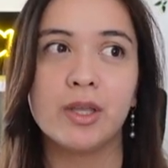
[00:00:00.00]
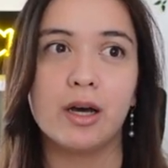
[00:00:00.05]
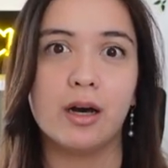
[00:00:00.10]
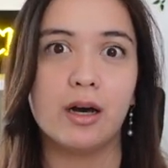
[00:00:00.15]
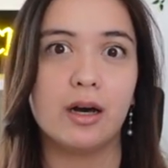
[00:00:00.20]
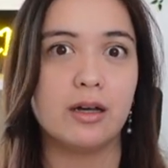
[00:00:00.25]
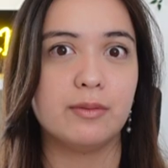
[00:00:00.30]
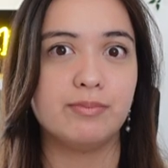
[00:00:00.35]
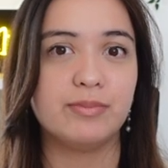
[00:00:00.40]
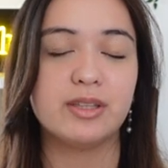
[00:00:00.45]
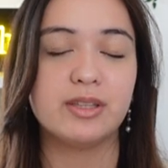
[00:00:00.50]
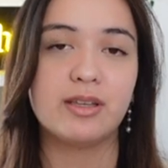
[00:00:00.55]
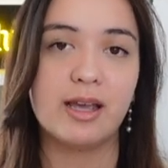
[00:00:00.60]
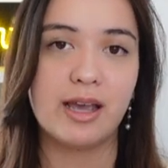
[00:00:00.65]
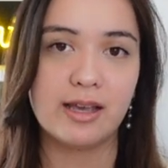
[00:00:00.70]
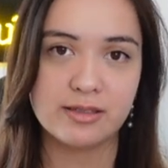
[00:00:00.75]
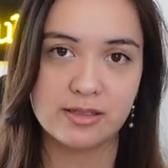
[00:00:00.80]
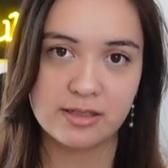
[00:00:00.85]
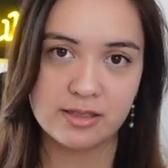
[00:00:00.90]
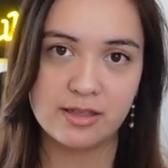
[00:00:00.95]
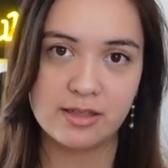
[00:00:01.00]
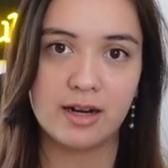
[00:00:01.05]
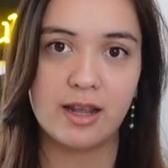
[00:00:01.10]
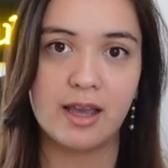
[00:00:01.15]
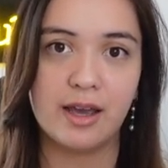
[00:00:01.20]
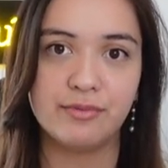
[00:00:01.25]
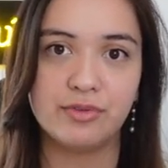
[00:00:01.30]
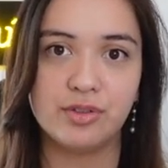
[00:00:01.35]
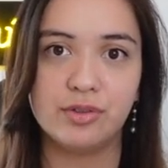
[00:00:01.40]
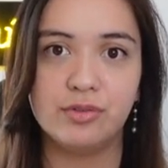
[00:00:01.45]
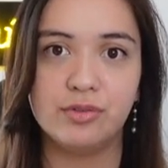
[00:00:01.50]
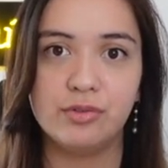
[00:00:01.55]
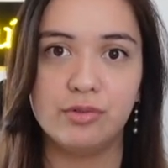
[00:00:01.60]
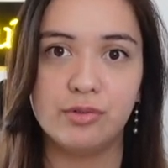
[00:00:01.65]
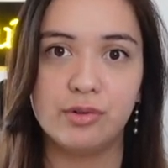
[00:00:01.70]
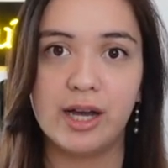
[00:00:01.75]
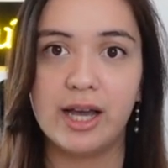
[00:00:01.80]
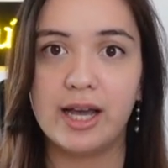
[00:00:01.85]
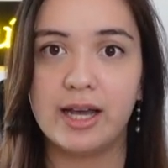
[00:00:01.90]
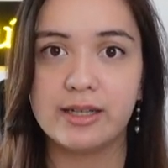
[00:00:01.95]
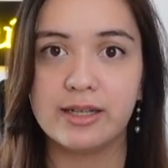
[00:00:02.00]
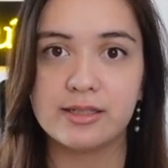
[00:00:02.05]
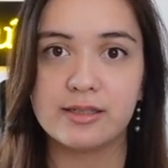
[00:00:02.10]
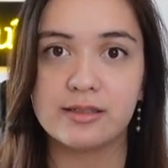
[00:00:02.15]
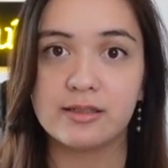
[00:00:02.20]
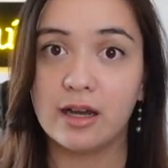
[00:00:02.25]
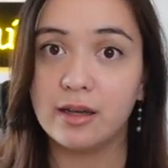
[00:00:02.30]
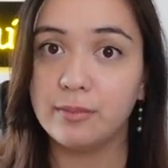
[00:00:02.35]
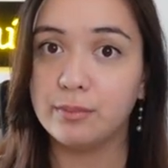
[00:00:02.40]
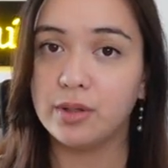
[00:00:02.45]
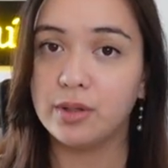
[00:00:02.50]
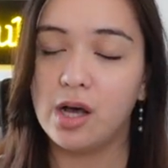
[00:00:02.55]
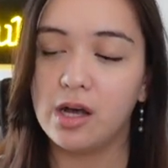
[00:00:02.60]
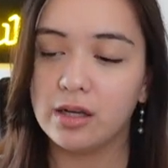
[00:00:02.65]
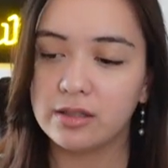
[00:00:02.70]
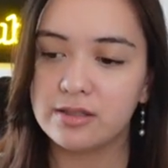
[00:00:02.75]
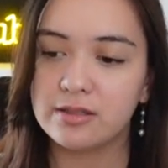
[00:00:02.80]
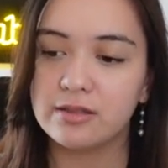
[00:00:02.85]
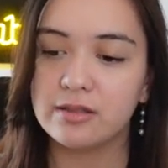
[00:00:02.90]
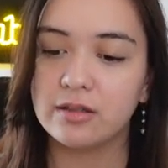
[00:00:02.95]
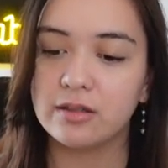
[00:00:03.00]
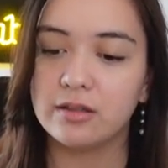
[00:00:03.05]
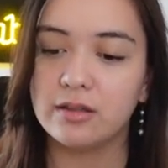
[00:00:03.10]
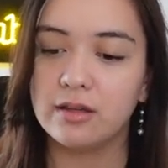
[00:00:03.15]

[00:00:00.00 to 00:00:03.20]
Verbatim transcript: the tasks that I have to do as time blocks